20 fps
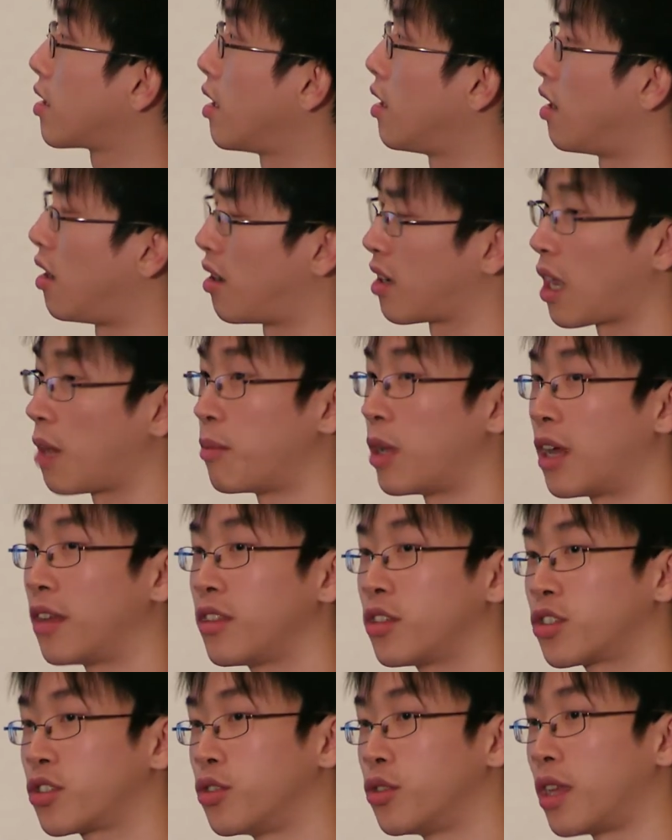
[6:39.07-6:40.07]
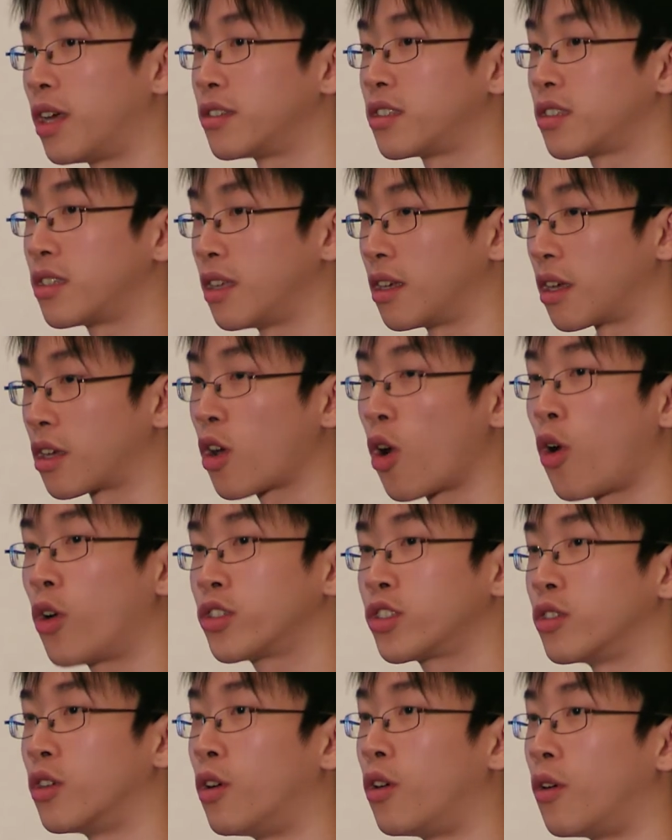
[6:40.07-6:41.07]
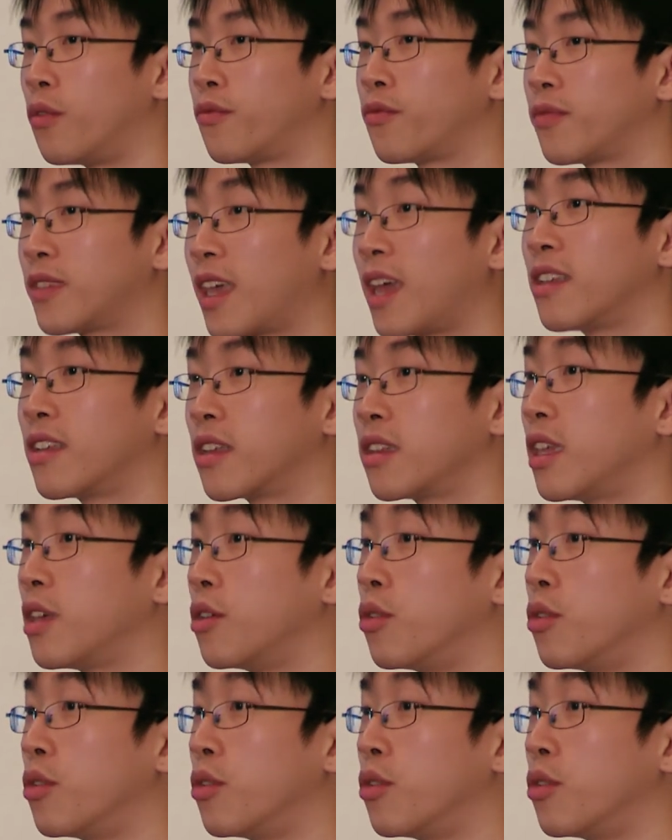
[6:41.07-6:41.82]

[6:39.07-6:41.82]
can be understood as the cause of gaining new